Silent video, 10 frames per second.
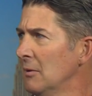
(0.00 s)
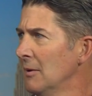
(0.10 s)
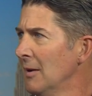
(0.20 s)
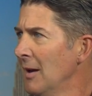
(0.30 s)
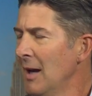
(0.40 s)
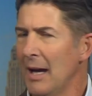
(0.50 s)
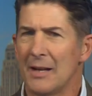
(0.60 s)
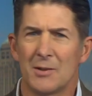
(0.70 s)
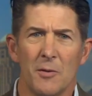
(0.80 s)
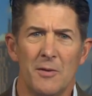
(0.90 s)
Yeah.
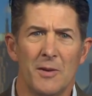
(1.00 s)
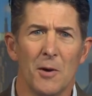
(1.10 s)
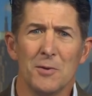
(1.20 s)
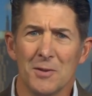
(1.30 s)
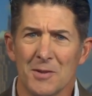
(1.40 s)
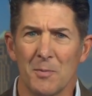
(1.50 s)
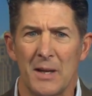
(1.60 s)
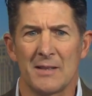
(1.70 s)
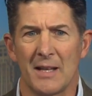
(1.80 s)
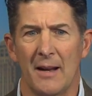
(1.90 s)
And so those are some
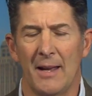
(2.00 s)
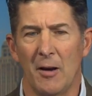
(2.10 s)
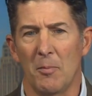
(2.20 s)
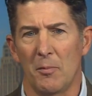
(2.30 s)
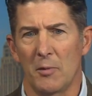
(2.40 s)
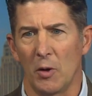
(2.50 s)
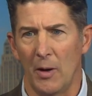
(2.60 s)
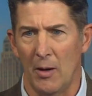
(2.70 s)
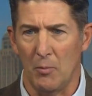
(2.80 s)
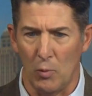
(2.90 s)
things that help your
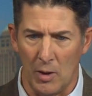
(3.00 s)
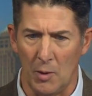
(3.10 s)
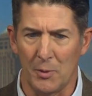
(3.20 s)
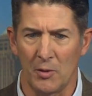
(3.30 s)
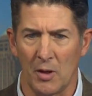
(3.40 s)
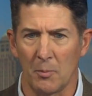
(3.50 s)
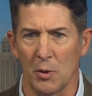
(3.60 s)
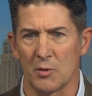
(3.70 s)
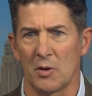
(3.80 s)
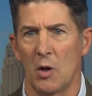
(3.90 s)
help will help your young
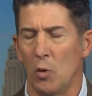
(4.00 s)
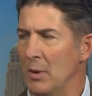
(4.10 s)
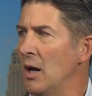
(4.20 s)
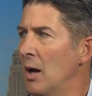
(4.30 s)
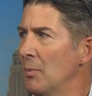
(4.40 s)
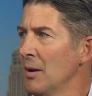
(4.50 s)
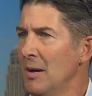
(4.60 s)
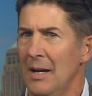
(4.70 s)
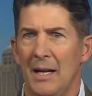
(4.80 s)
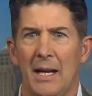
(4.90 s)
person open up,
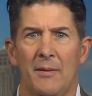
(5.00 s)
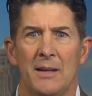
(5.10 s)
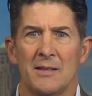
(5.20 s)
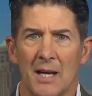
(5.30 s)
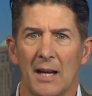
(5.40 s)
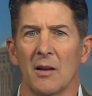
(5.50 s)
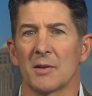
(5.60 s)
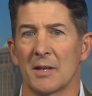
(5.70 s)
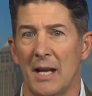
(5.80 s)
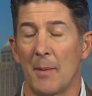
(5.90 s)
and these
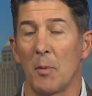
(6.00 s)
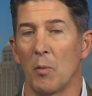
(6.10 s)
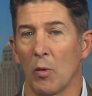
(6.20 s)
dialogues can happen